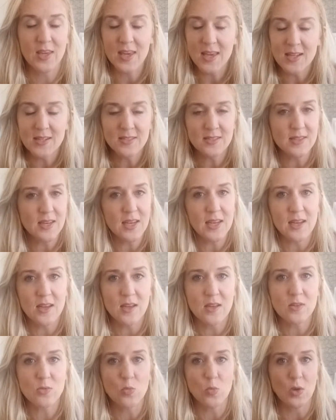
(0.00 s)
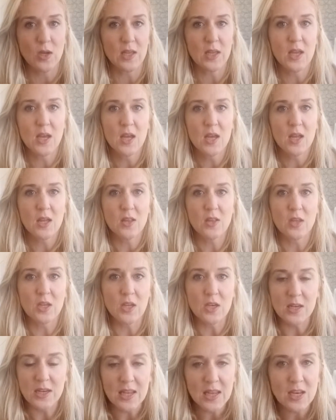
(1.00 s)
Kids need it, we
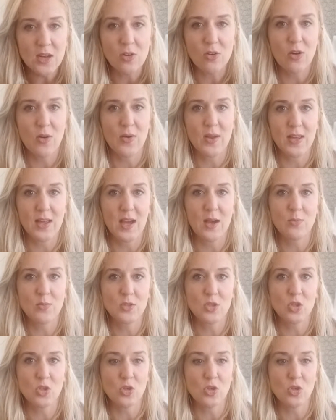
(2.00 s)
you need it growing up